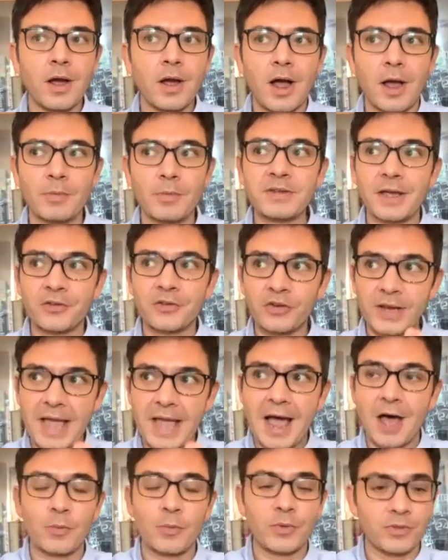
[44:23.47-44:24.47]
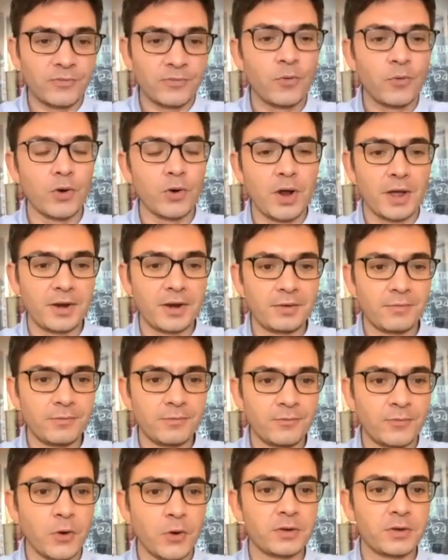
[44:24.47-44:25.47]
I was actually out with the Fortnite
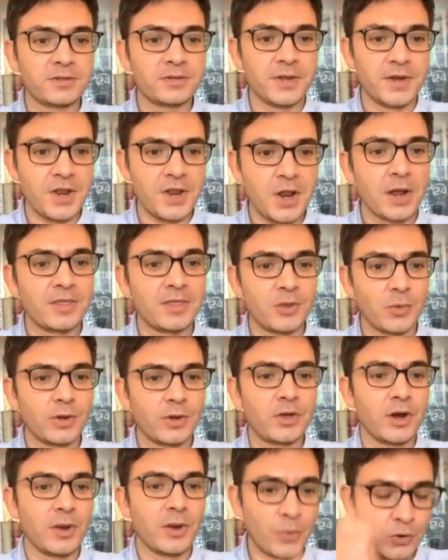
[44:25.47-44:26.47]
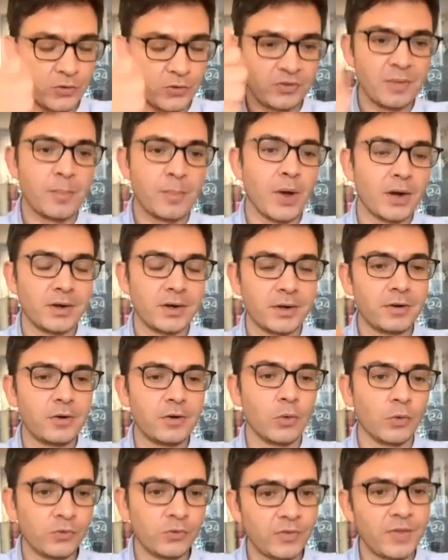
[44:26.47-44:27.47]
folks the night they were going to push the button and
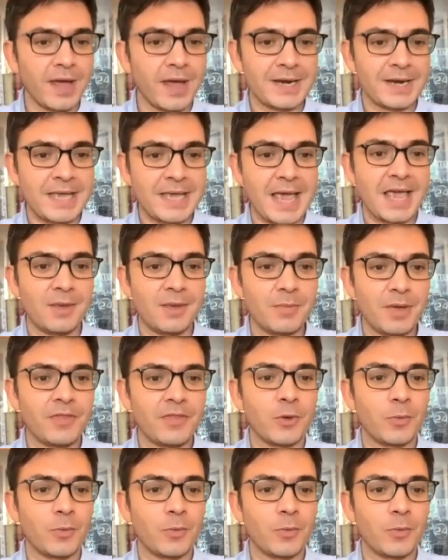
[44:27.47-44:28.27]
launch that game, and